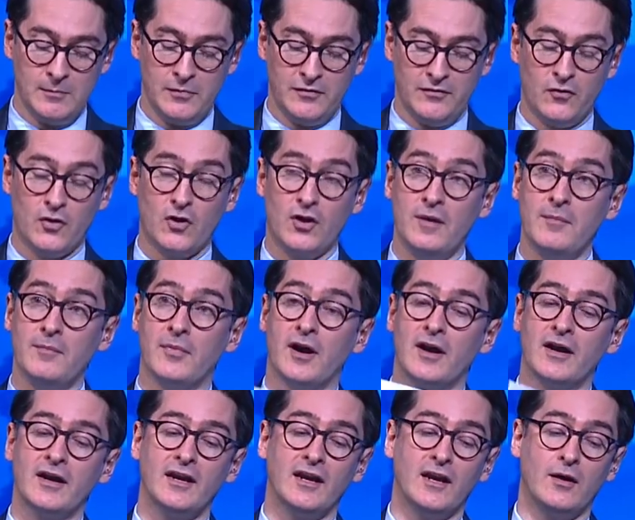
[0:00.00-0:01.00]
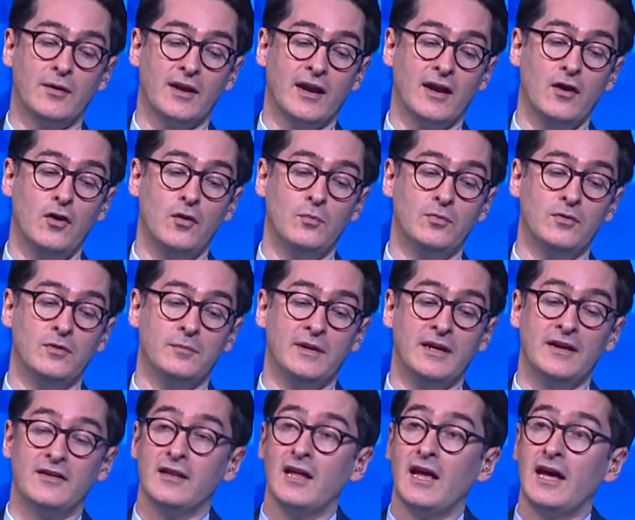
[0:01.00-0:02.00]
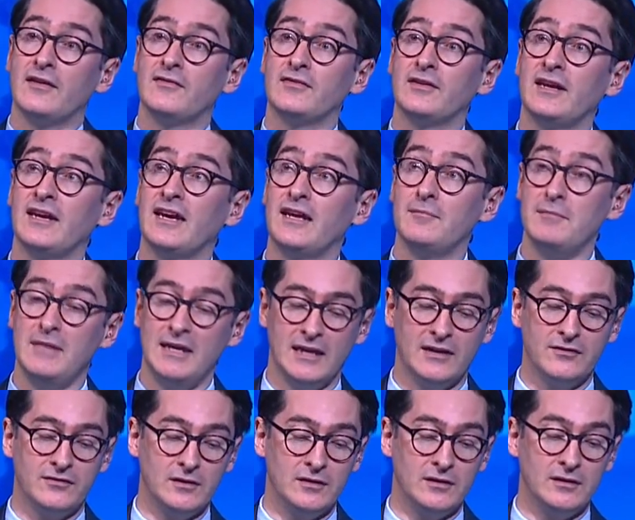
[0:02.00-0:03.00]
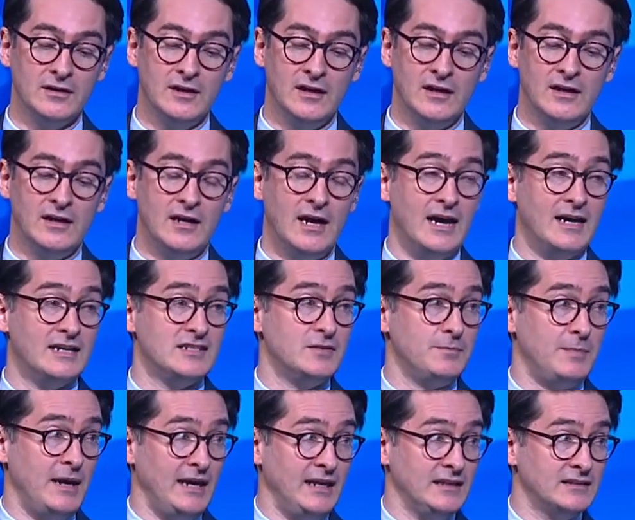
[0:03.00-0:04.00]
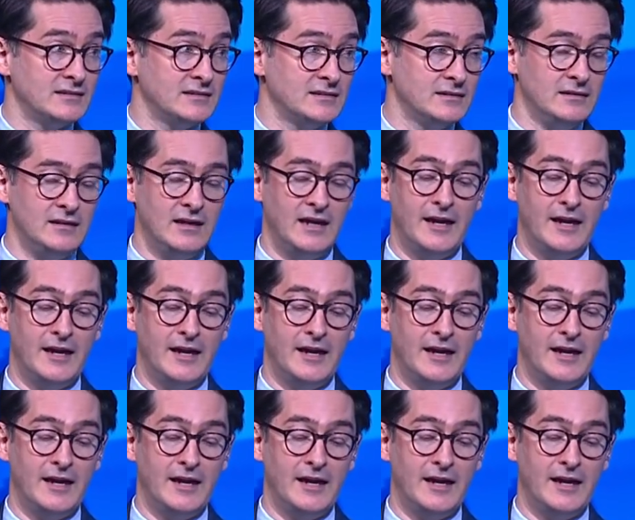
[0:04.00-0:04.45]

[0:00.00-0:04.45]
before embarking on what I hope will be a lively and meaningful debate.